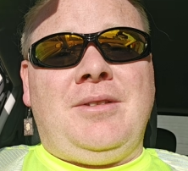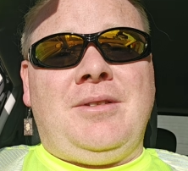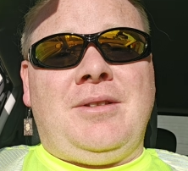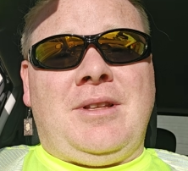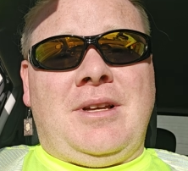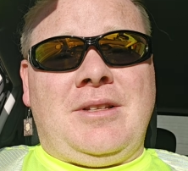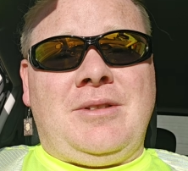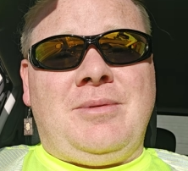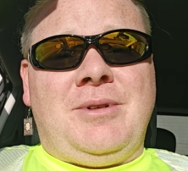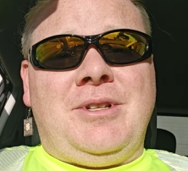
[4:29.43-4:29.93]

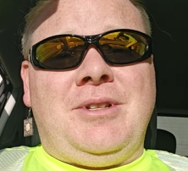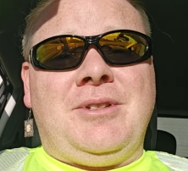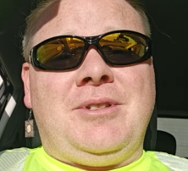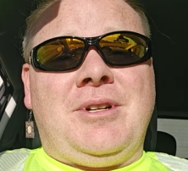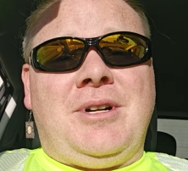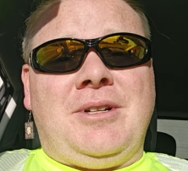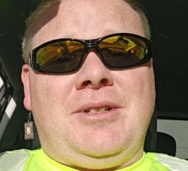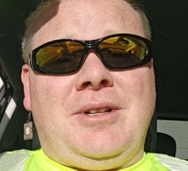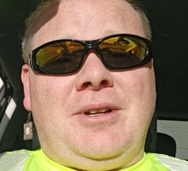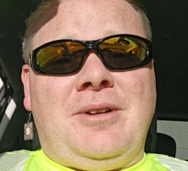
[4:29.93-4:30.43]
that's when you
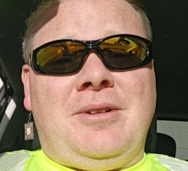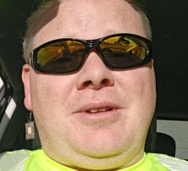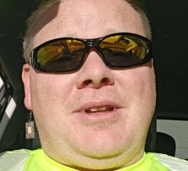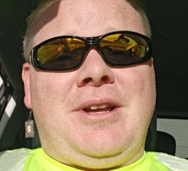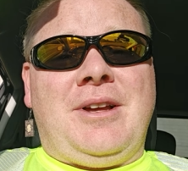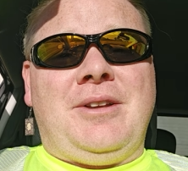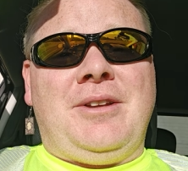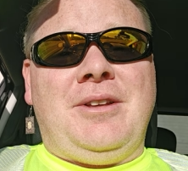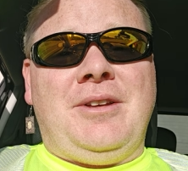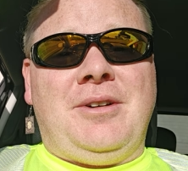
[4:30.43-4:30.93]
start to go
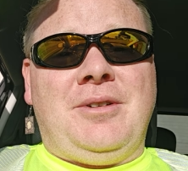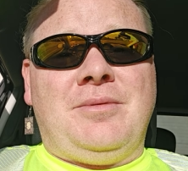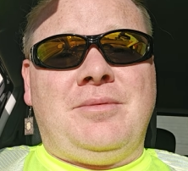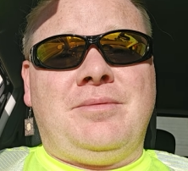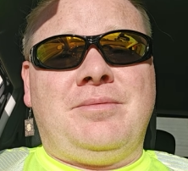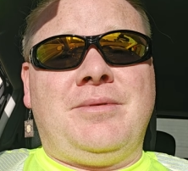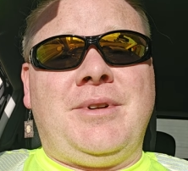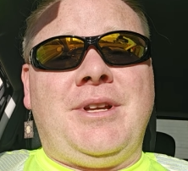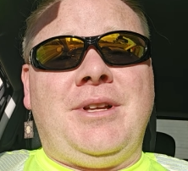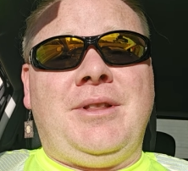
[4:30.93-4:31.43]
downhill
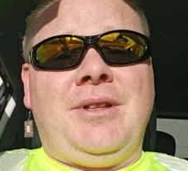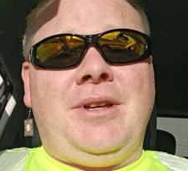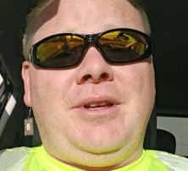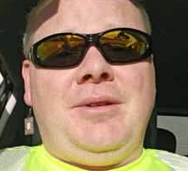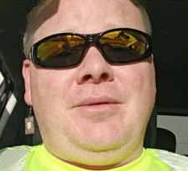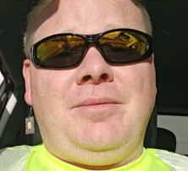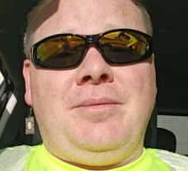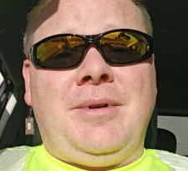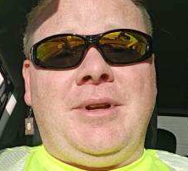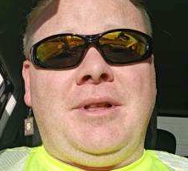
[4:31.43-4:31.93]

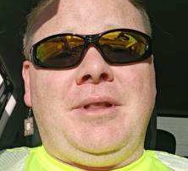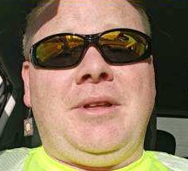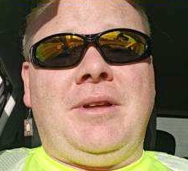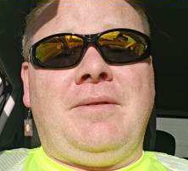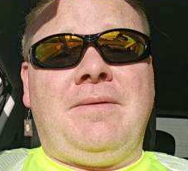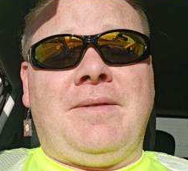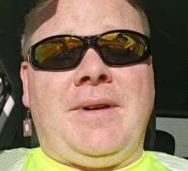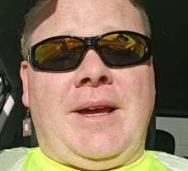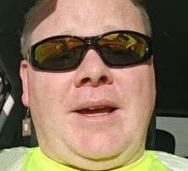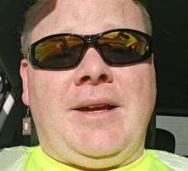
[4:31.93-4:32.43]
really, really
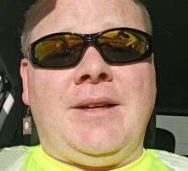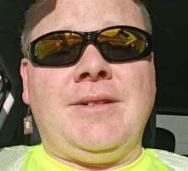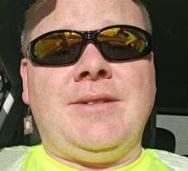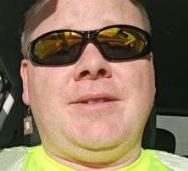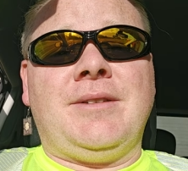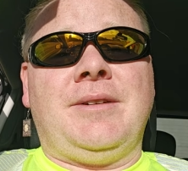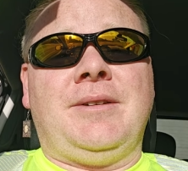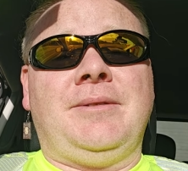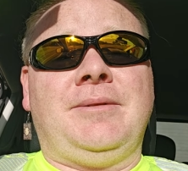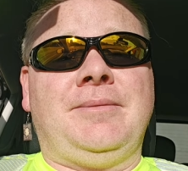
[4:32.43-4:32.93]

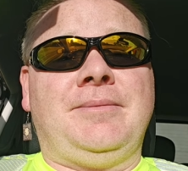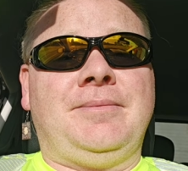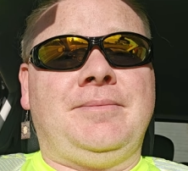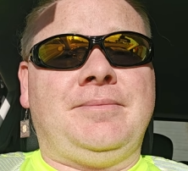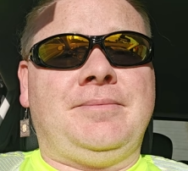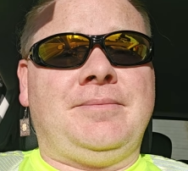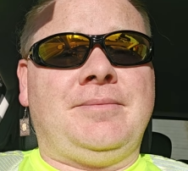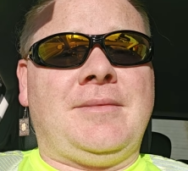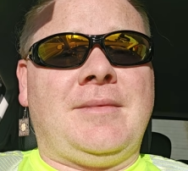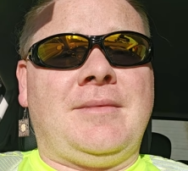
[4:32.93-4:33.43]
fast,
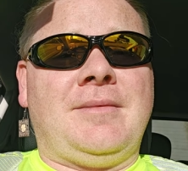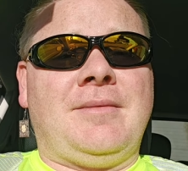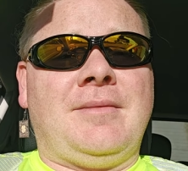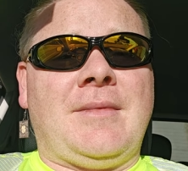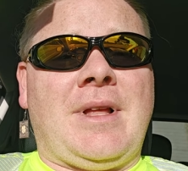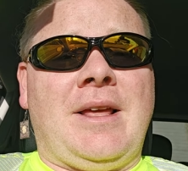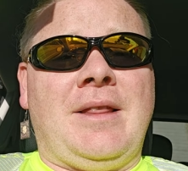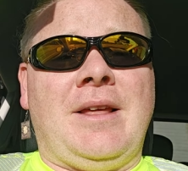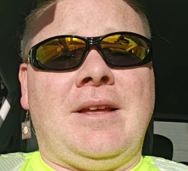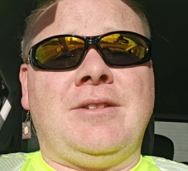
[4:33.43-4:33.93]

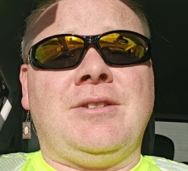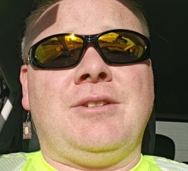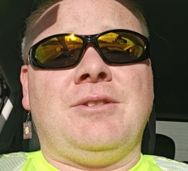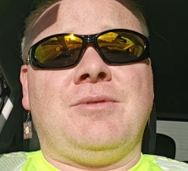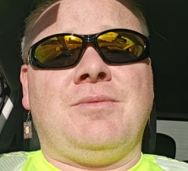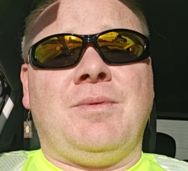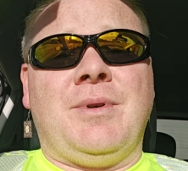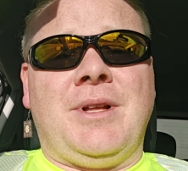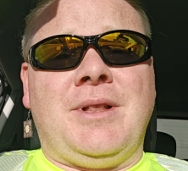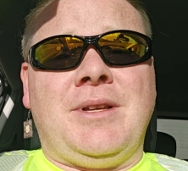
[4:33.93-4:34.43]
and that's
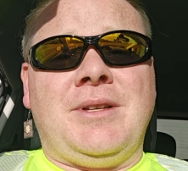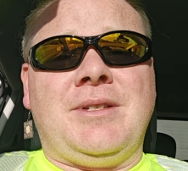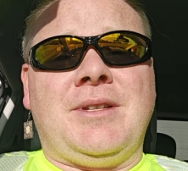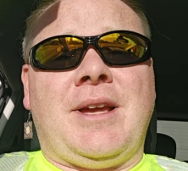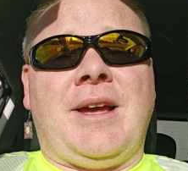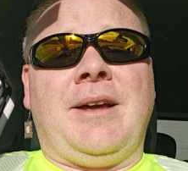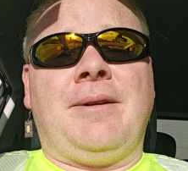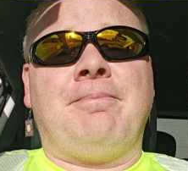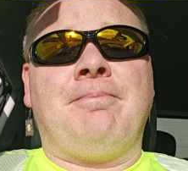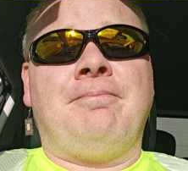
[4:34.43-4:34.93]
just really
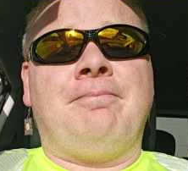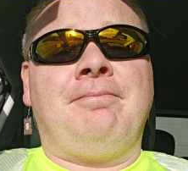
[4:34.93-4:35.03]
sad.